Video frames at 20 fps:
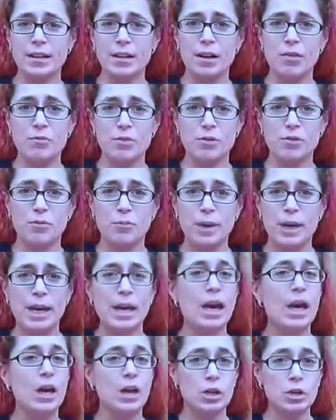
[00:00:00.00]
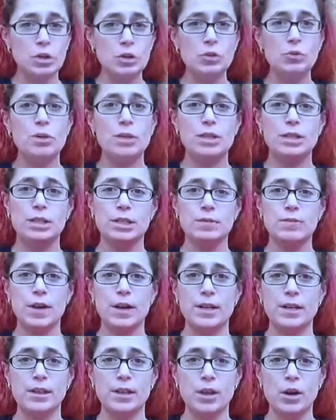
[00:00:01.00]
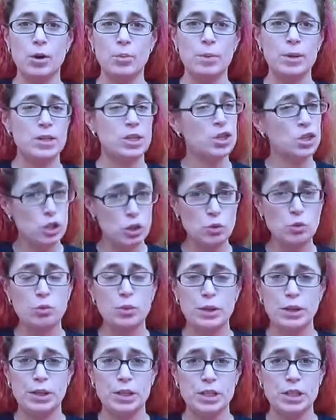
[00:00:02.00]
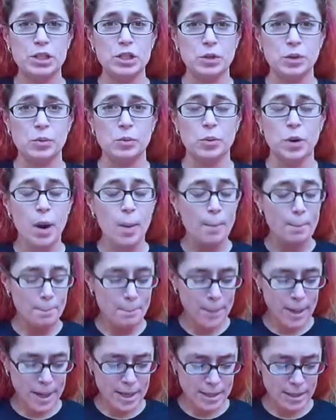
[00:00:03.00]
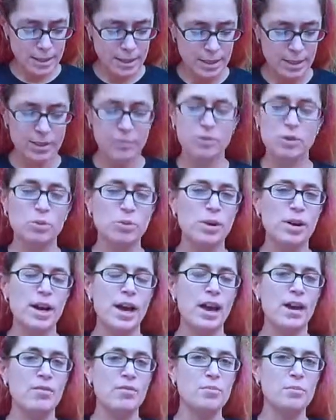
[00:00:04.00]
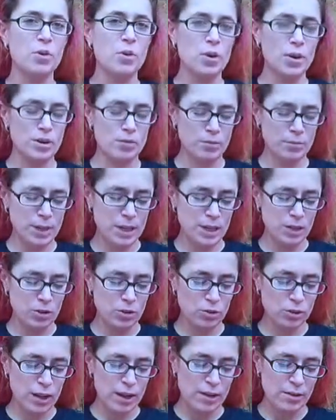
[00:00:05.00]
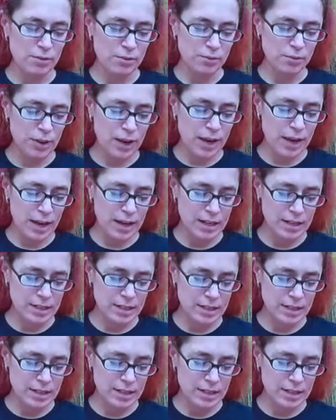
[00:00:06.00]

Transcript: even though I've started quite a few businesses, which leads to some of my other projects.